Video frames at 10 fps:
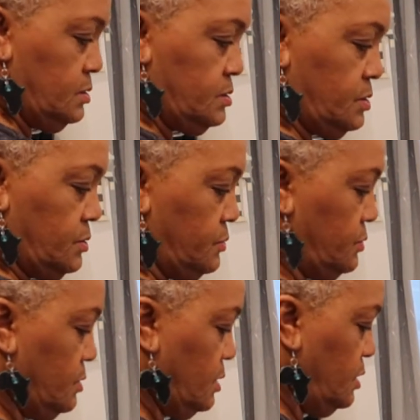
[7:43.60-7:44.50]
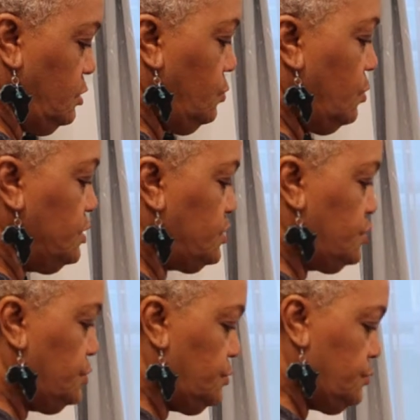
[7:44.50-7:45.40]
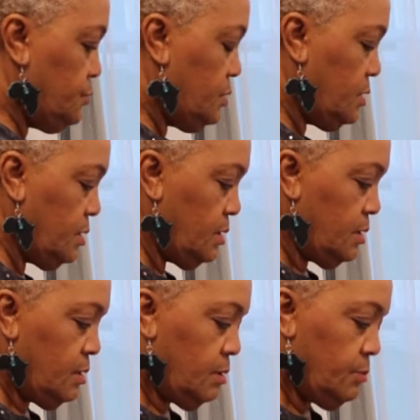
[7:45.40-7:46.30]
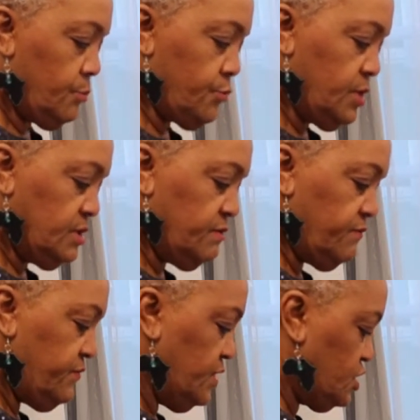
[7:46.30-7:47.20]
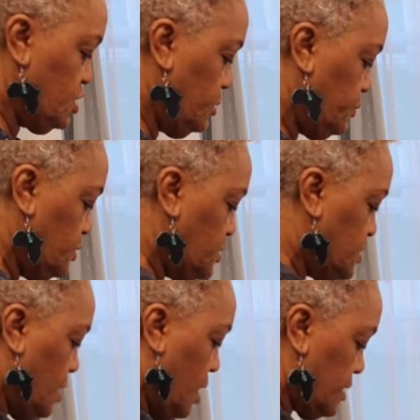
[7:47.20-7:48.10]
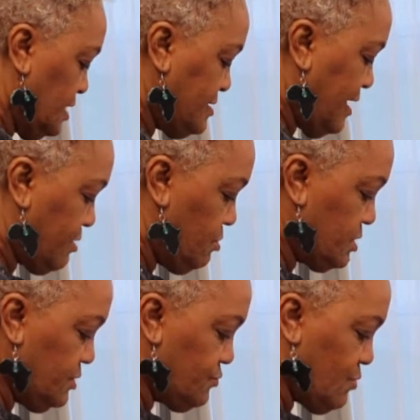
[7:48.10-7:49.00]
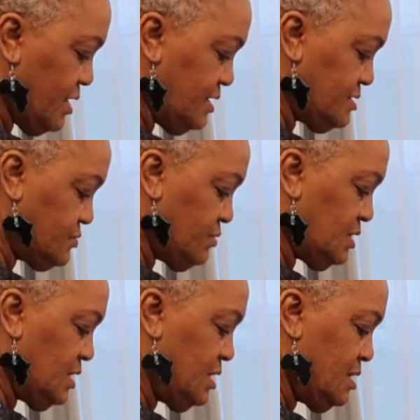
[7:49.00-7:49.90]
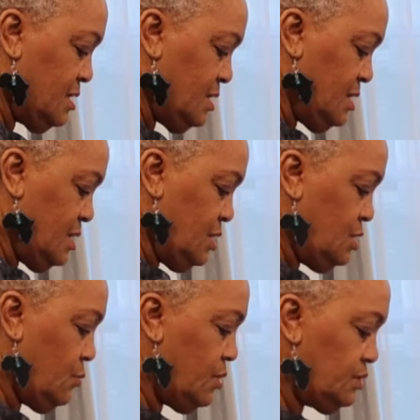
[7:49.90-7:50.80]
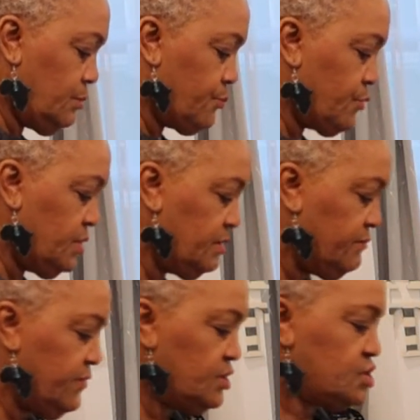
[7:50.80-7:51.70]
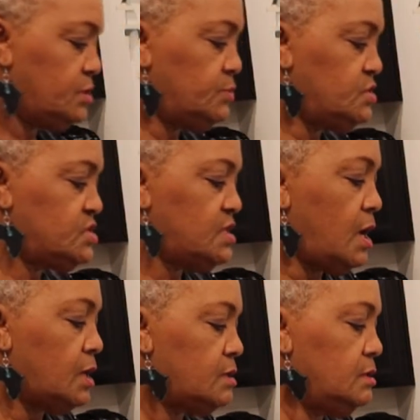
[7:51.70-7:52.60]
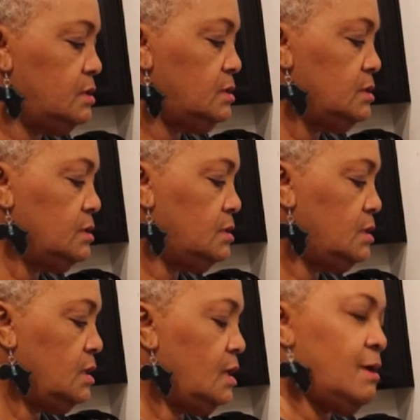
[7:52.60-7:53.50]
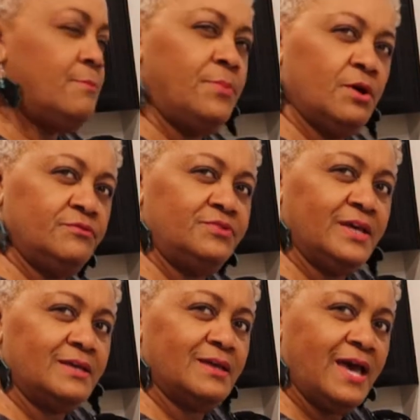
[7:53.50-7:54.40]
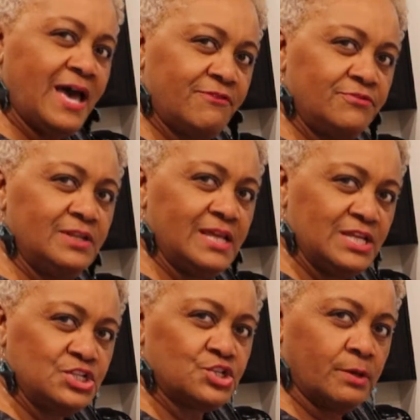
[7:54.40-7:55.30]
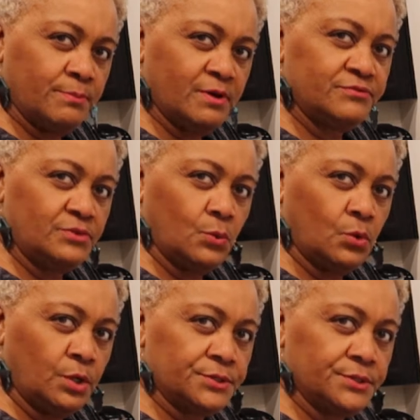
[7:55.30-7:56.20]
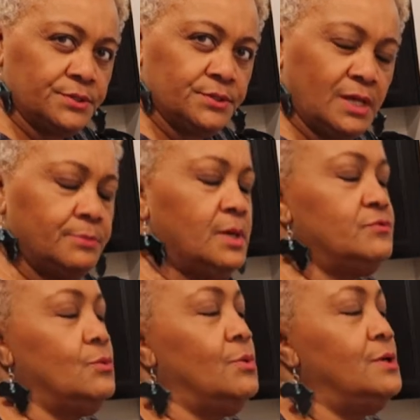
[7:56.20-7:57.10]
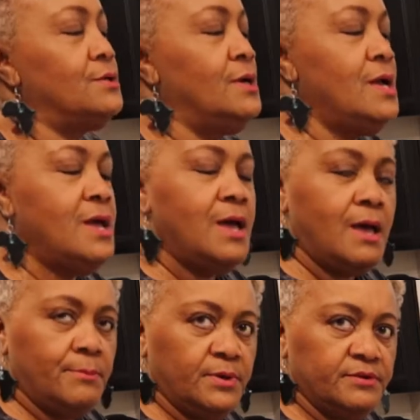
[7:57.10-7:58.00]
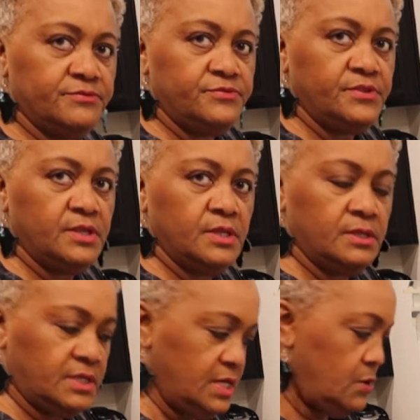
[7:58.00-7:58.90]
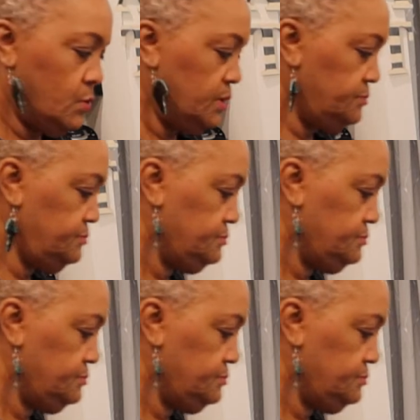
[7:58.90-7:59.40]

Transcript: So, and you want to bring the vegetable stock, it's like cooking rice, really. You want to bring the vegetable stock above, like half an inch above the water, above the quinoa.